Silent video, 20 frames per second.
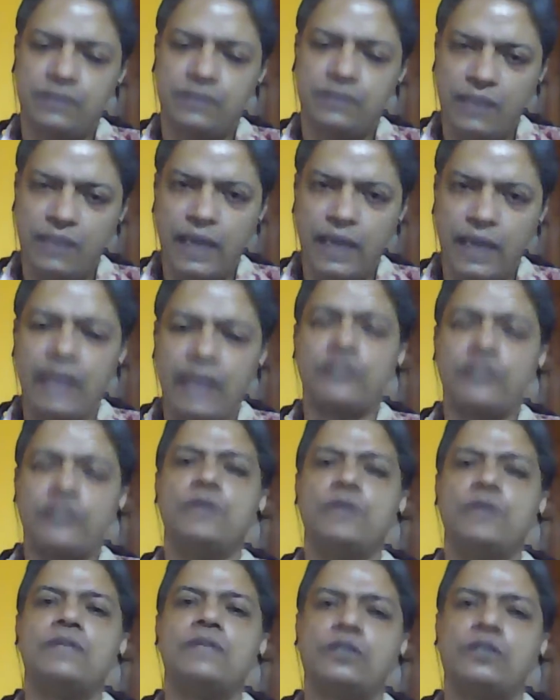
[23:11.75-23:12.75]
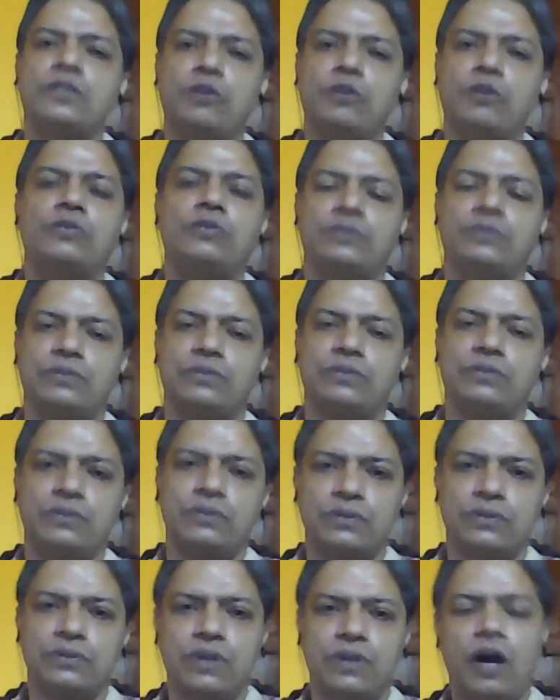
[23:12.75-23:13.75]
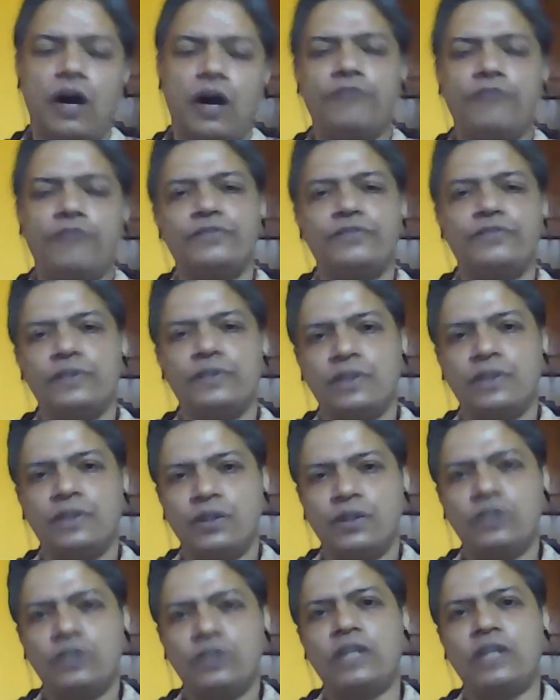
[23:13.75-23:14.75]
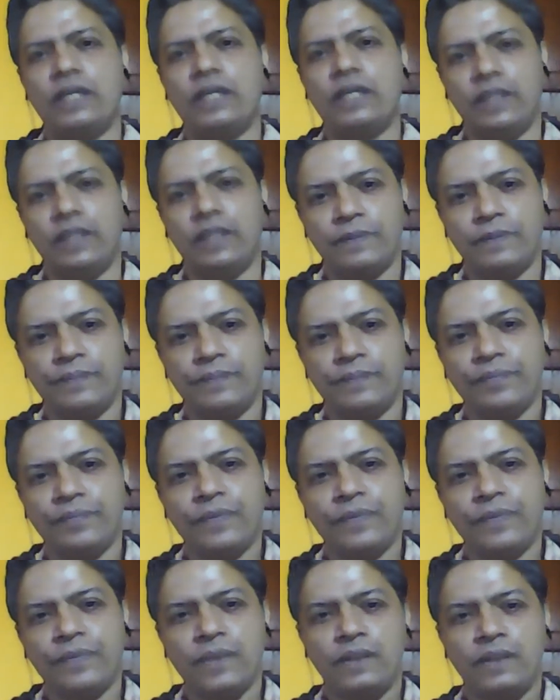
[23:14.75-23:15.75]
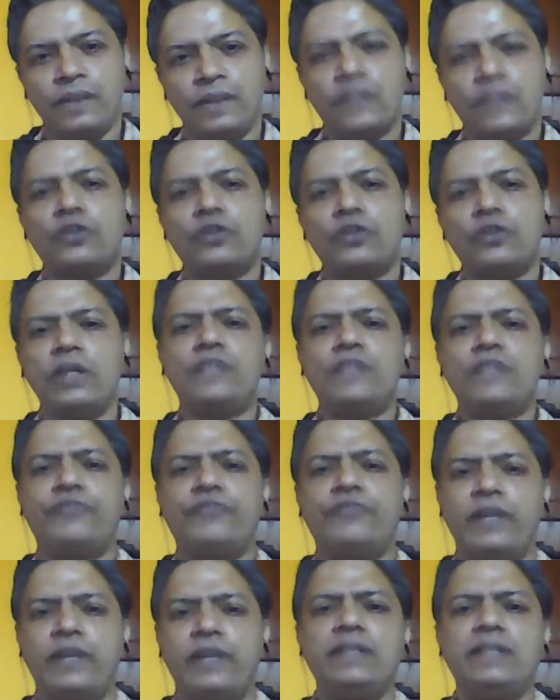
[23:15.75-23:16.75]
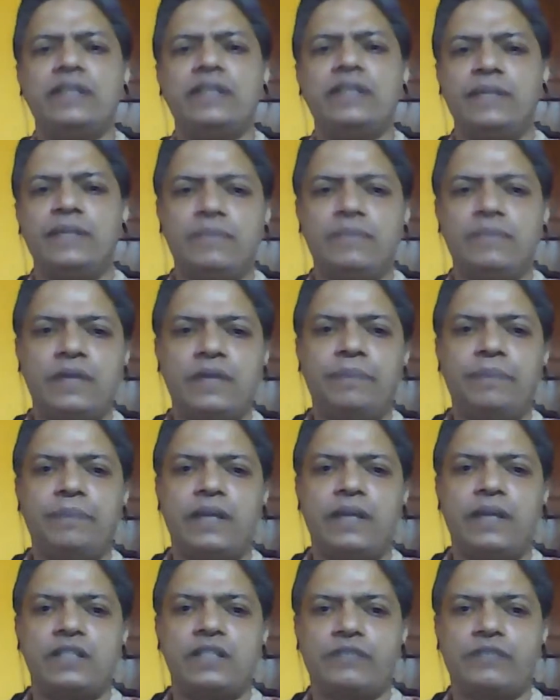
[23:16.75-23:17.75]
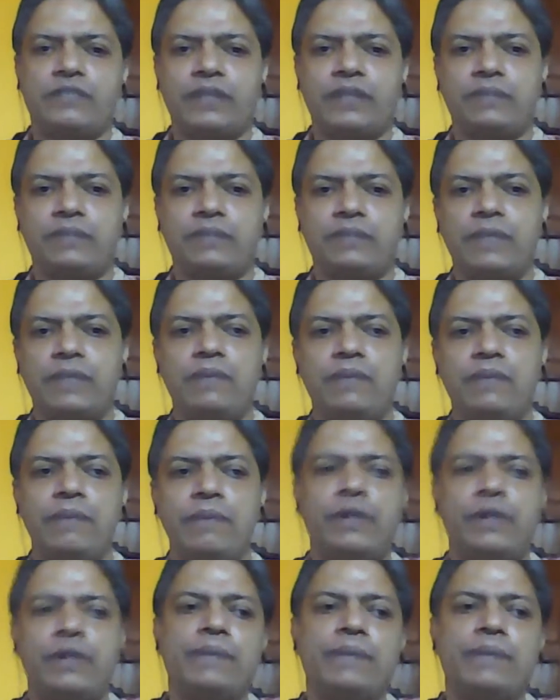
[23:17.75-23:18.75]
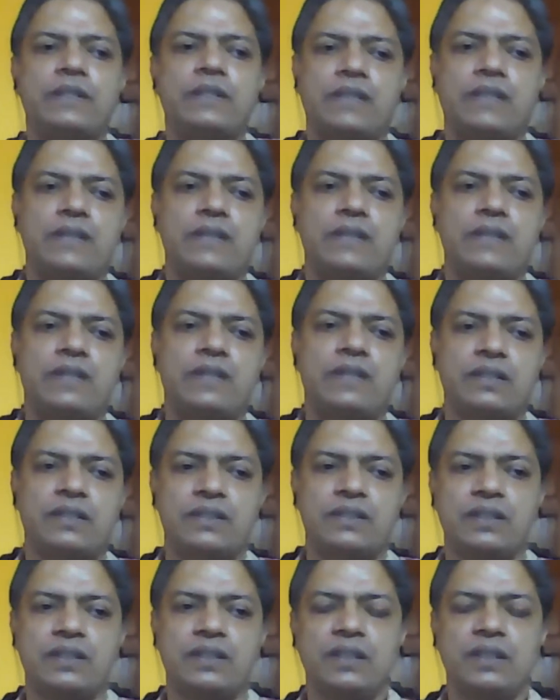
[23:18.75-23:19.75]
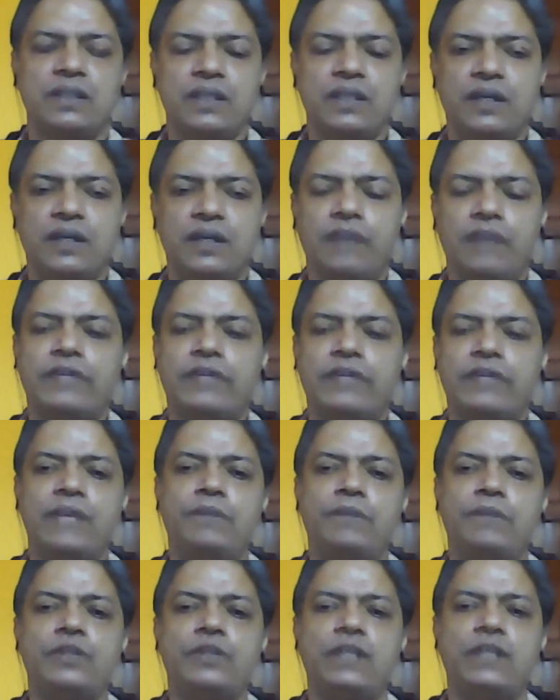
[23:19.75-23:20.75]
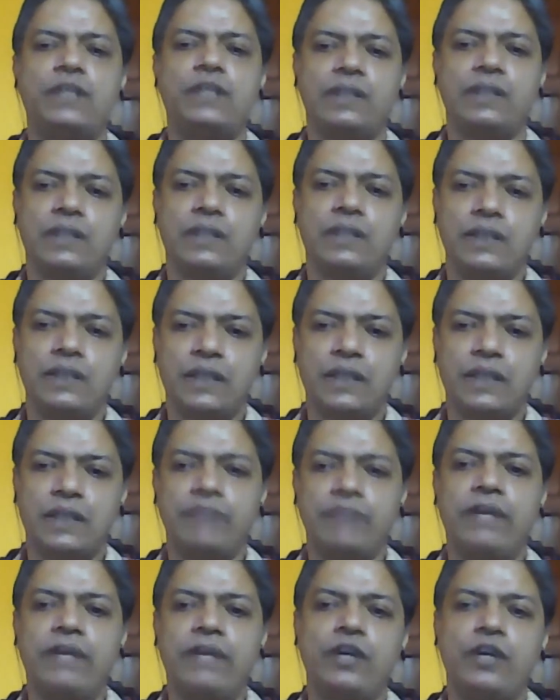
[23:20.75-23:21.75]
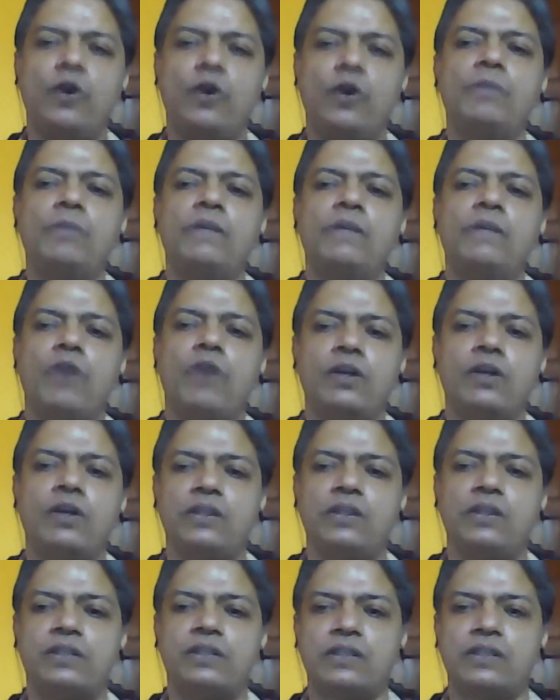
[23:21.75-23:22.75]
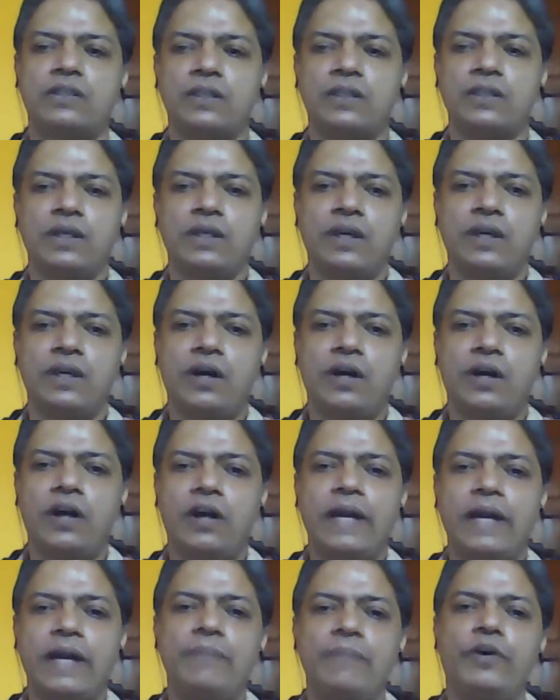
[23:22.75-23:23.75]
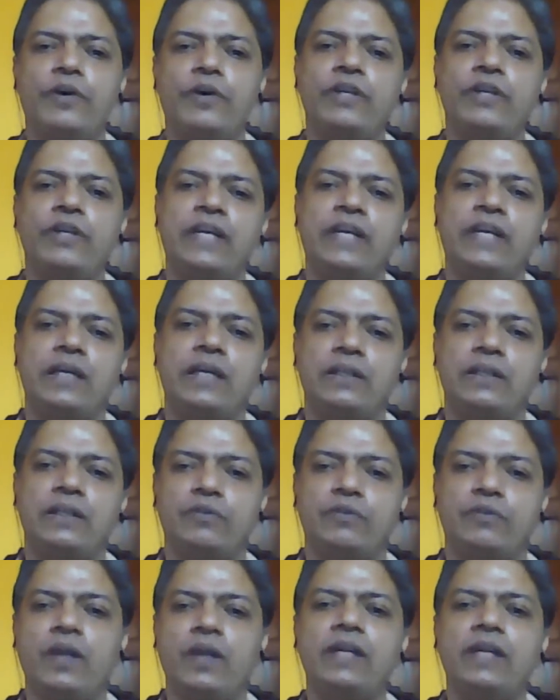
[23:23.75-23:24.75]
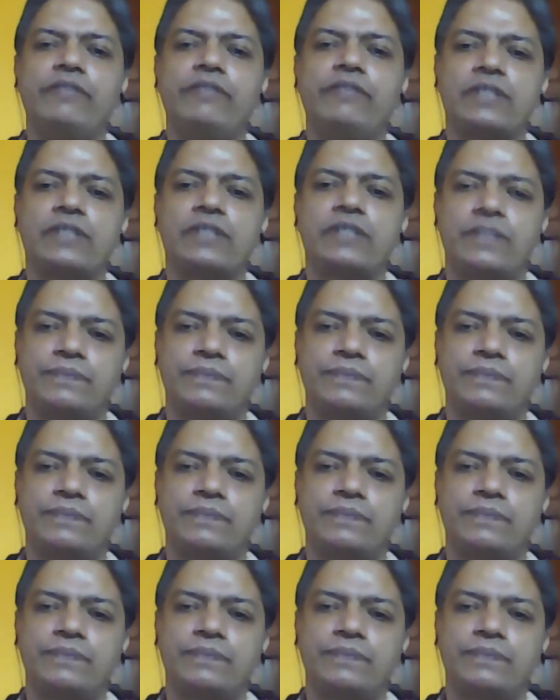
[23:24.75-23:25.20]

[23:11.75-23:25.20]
assumes the throne of Ujjaini. The story is further interspersed with many memorable stanzas of great beauty, conveying homely morals or embodying worldly wisdom.